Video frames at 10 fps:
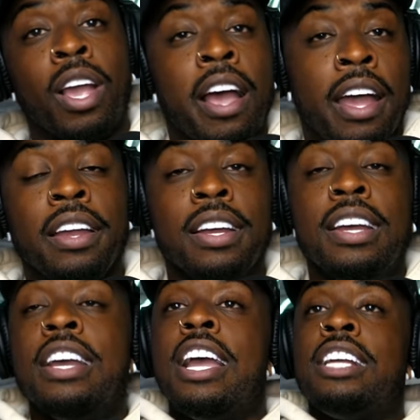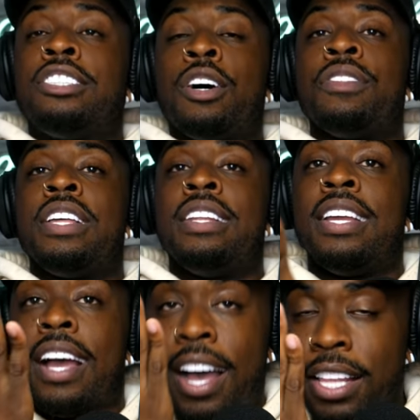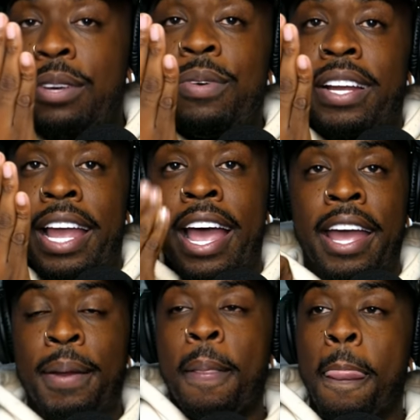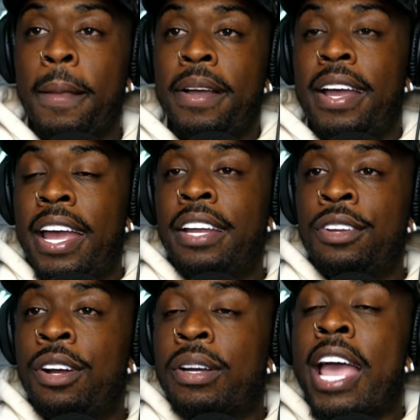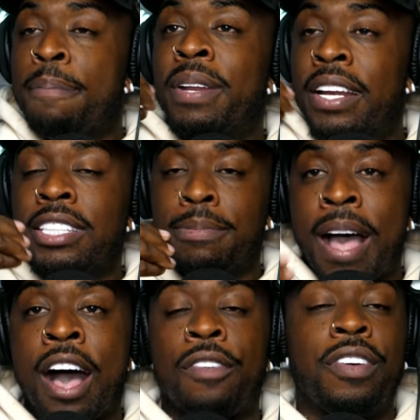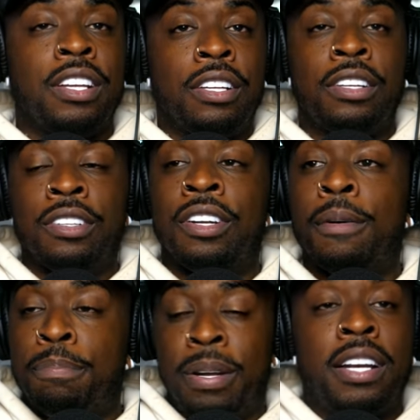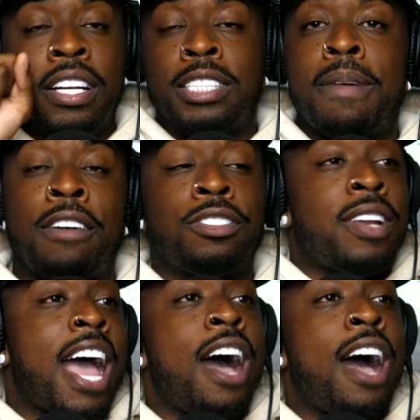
Okay. And so then the other one came and, you know, kept it in his mouth and, you know, put it in his mouth. So